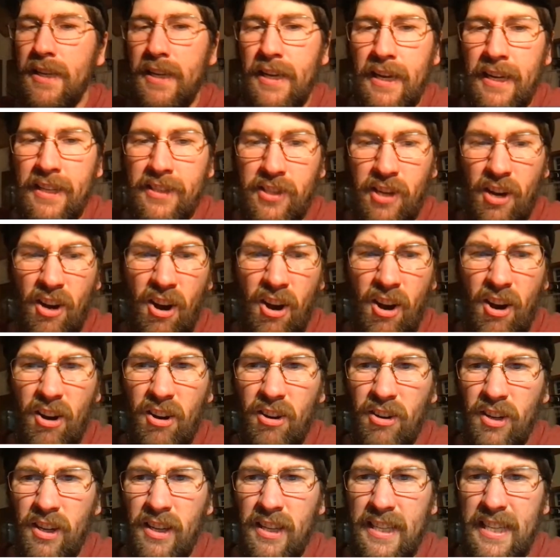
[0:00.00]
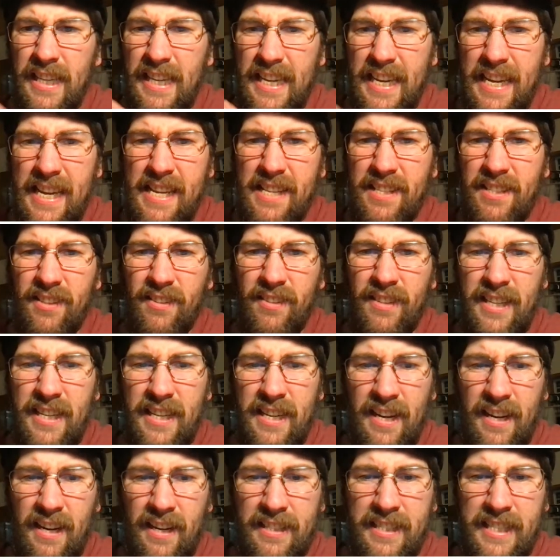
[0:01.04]
It's all
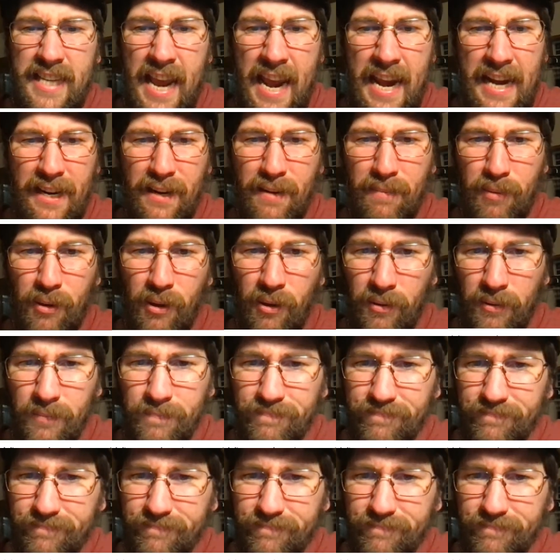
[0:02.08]
easily attainable.